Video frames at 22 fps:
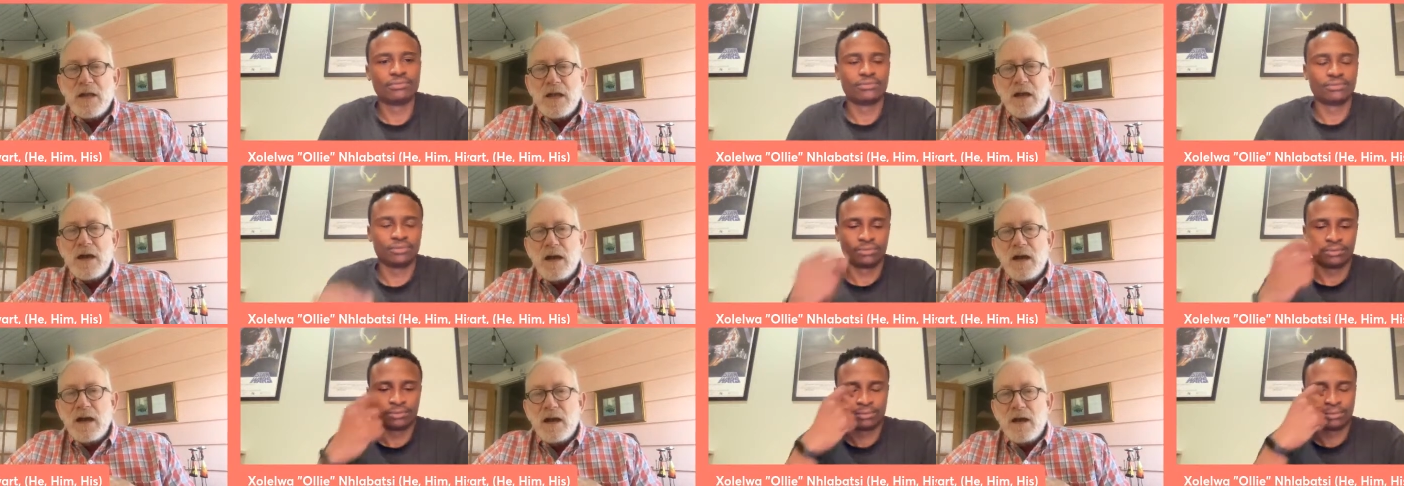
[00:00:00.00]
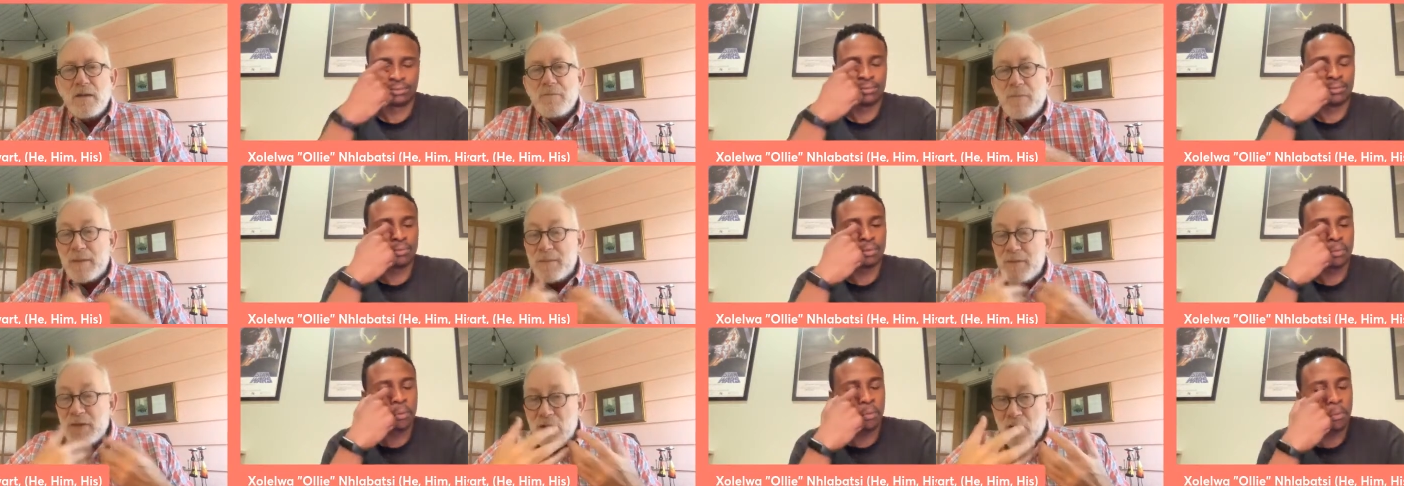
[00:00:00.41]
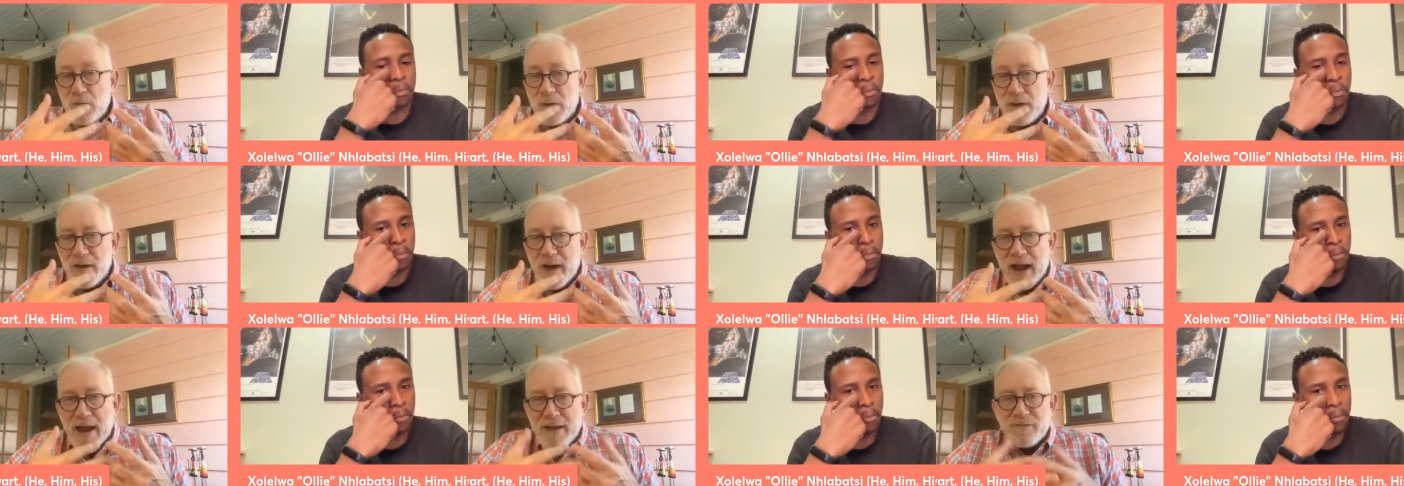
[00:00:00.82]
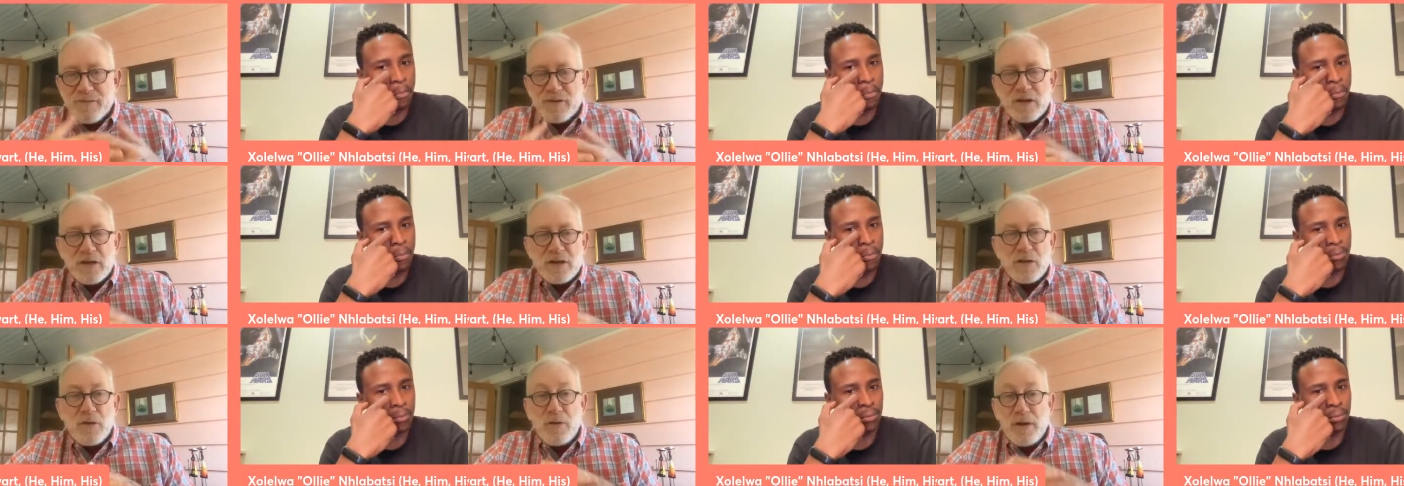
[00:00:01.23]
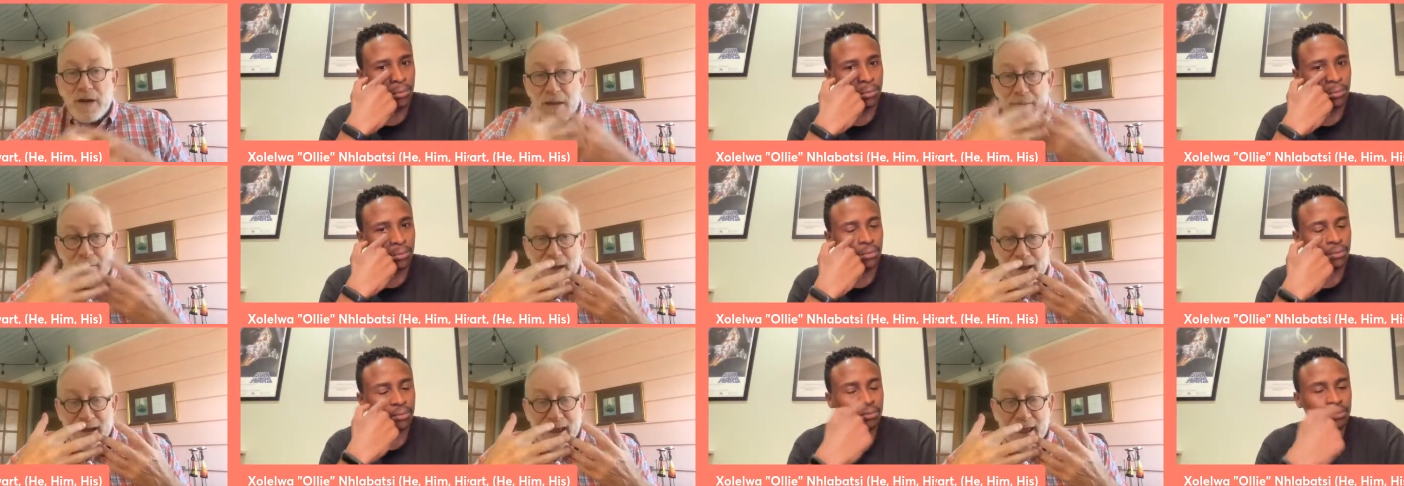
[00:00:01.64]
Speaker 1: uh, maybe a queer African or
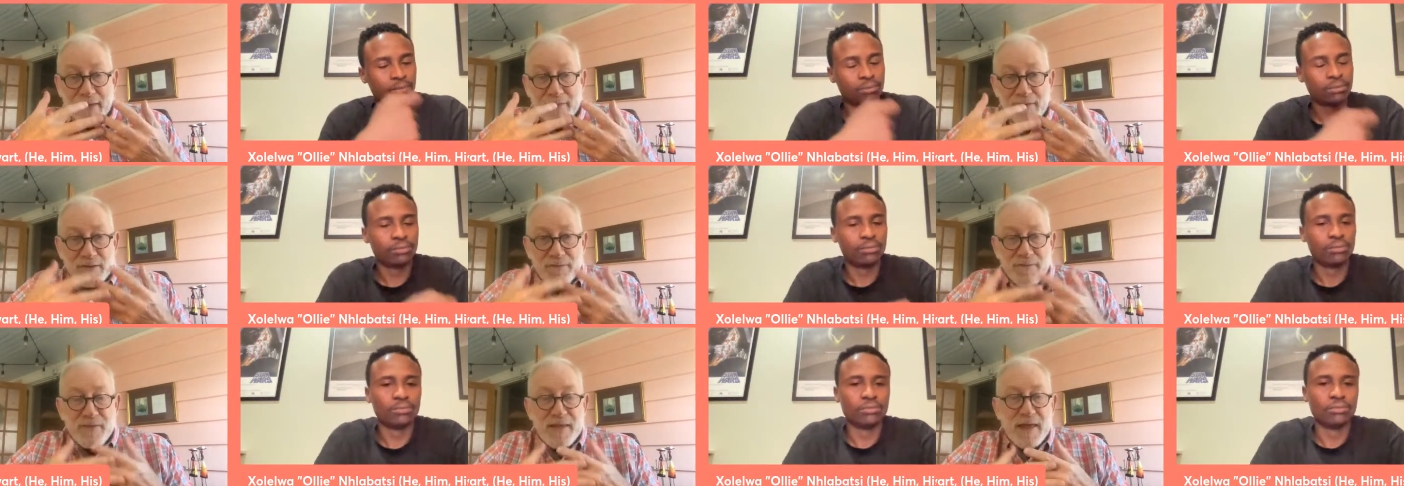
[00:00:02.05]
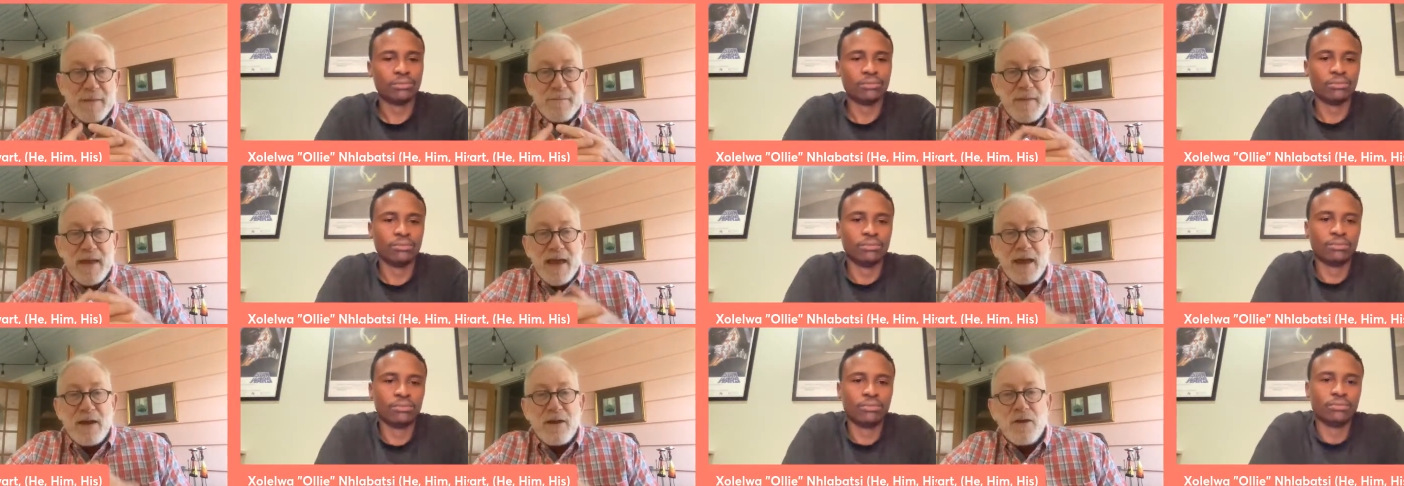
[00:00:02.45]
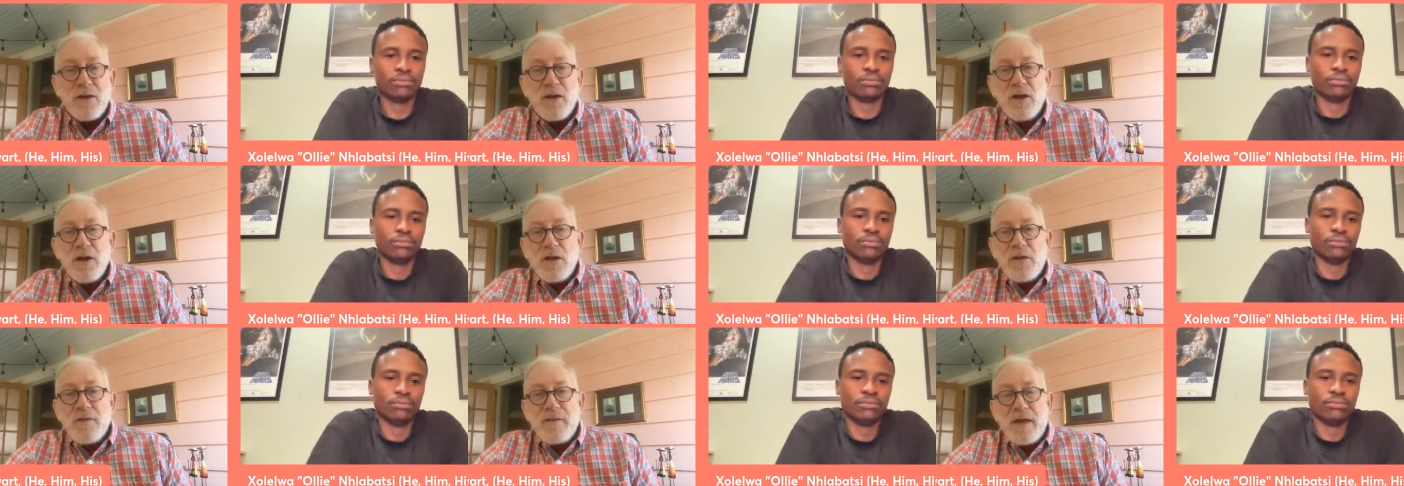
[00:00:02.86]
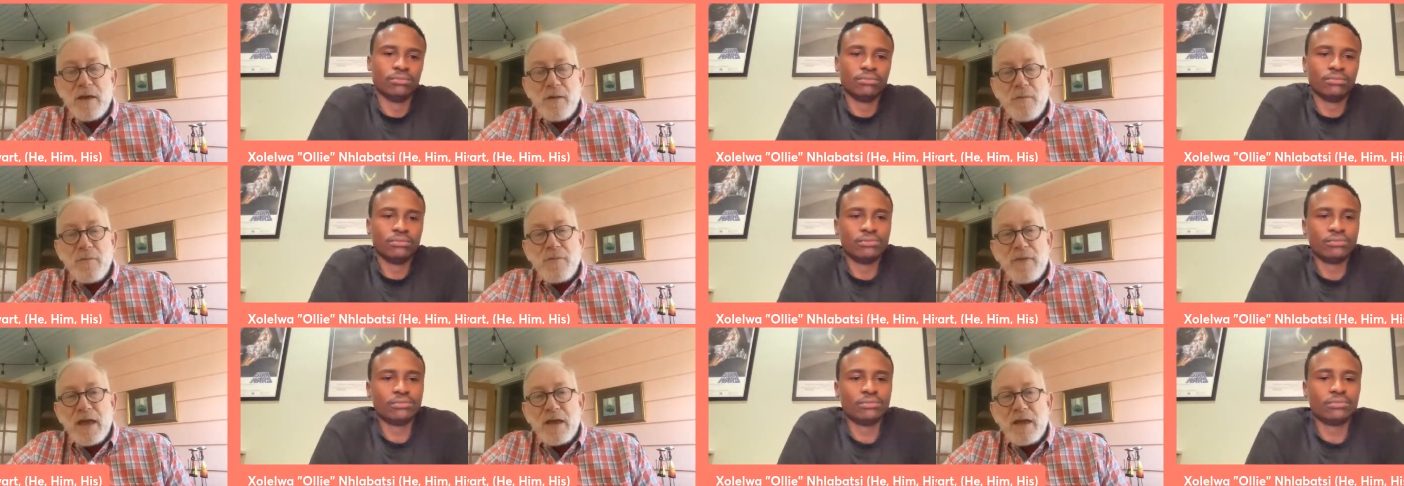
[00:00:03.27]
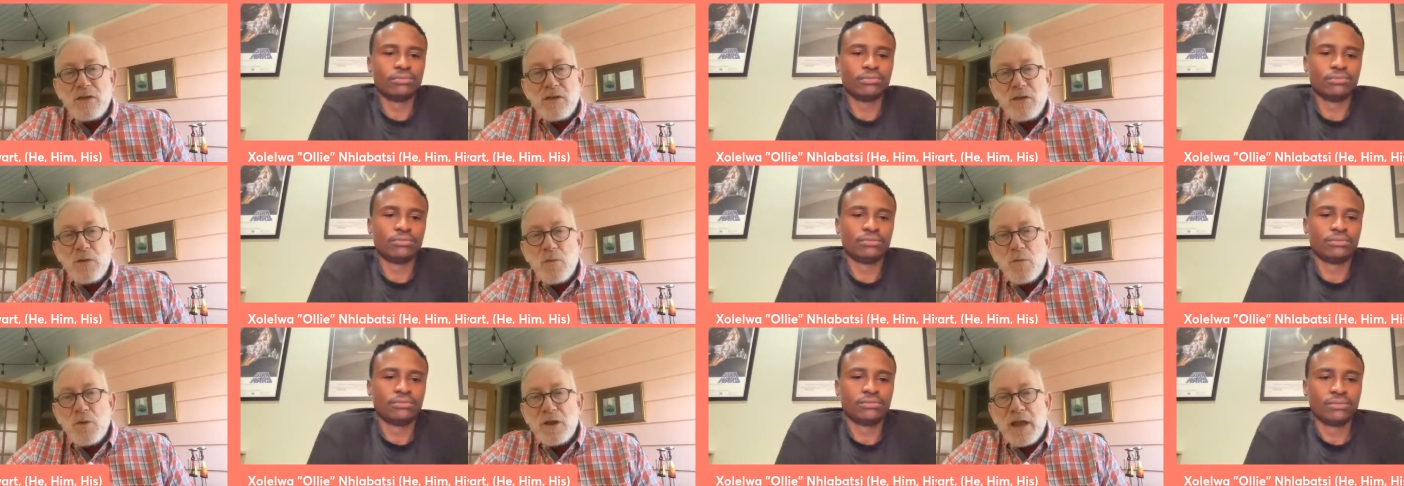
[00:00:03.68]
anybody out there for that matter, that that
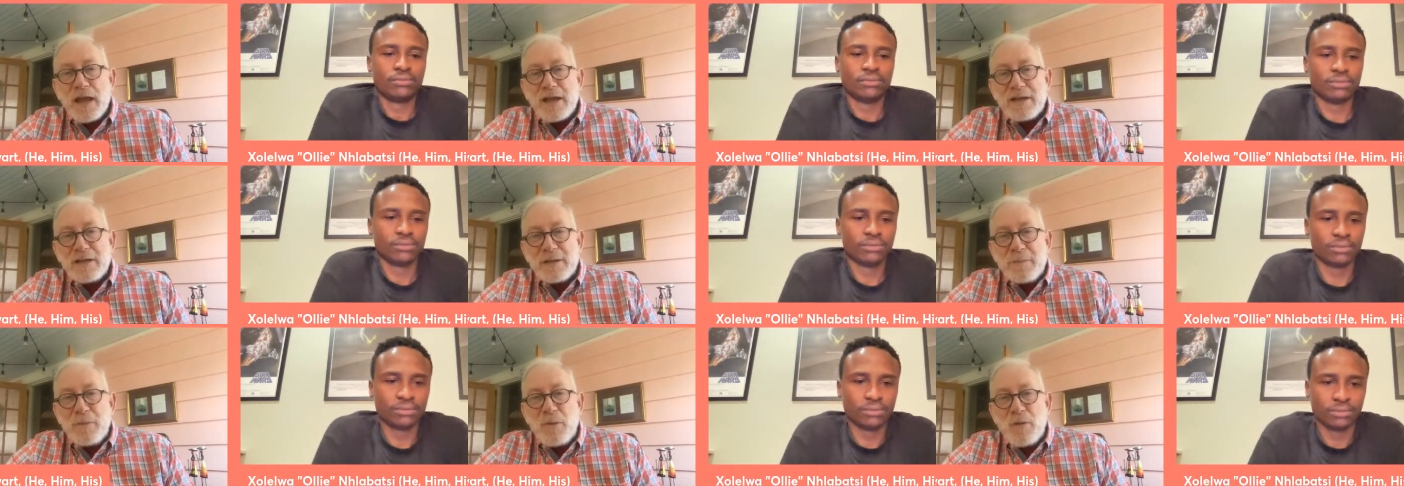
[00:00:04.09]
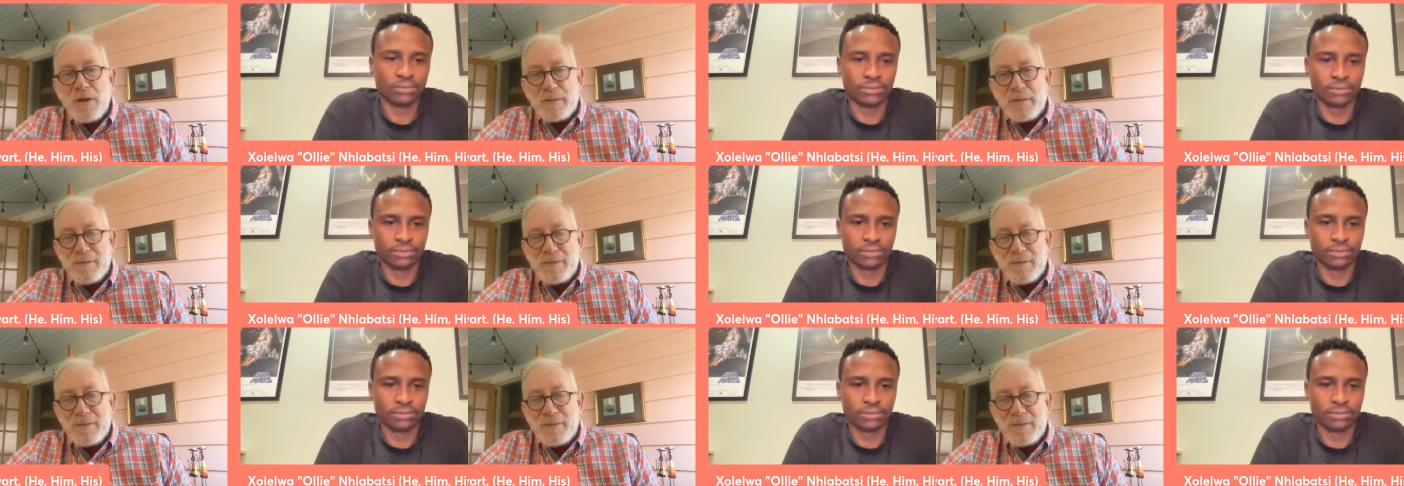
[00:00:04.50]
you would like to point